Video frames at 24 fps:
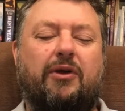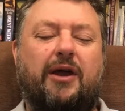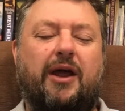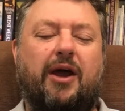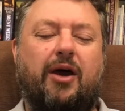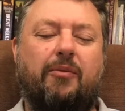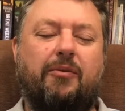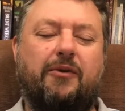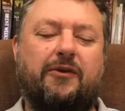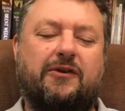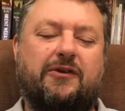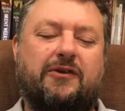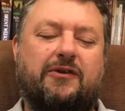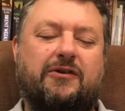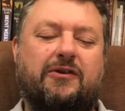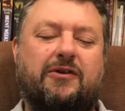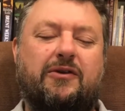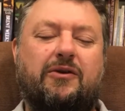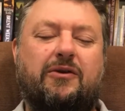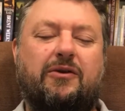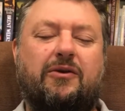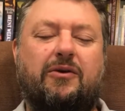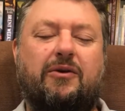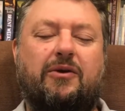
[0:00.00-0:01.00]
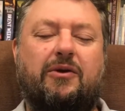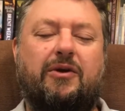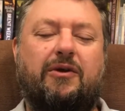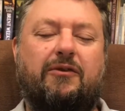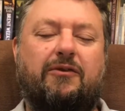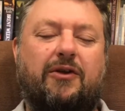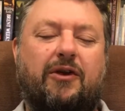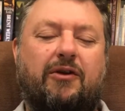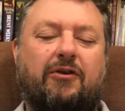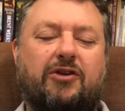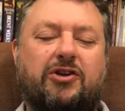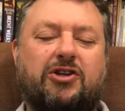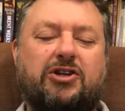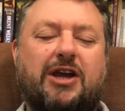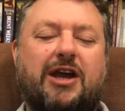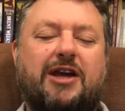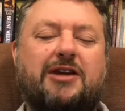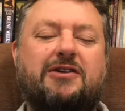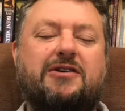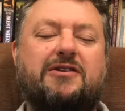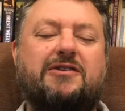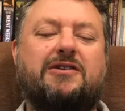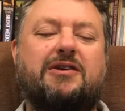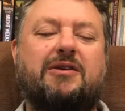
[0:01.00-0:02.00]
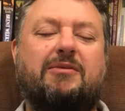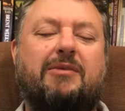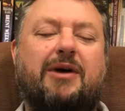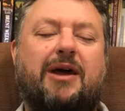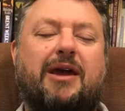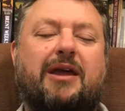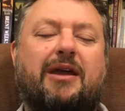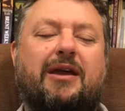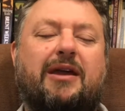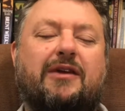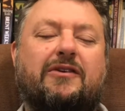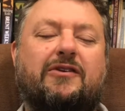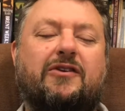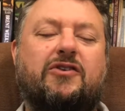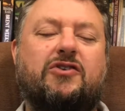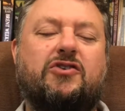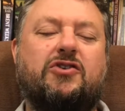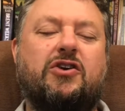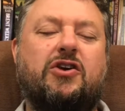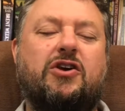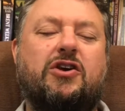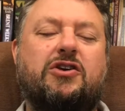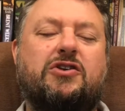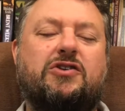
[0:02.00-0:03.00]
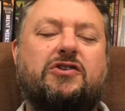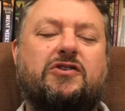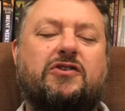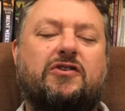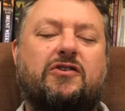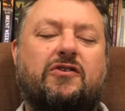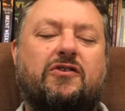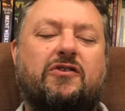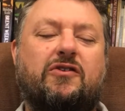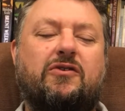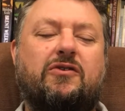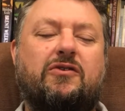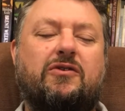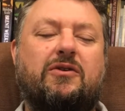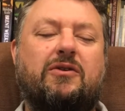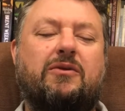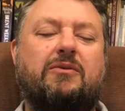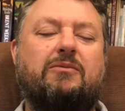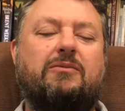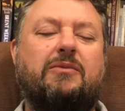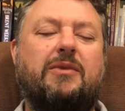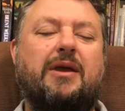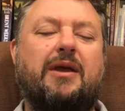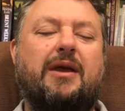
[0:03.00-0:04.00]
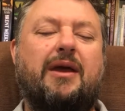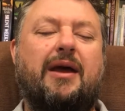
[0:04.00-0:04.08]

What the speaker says: Help us to, if there are changes to make as a church, to do them,